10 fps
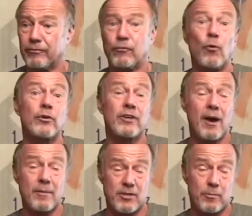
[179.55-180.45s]
four
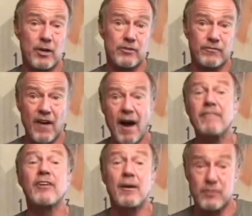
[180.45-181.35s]
times as much,
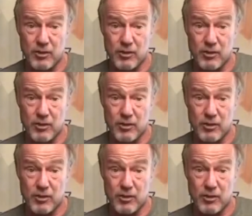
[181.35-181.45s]
five times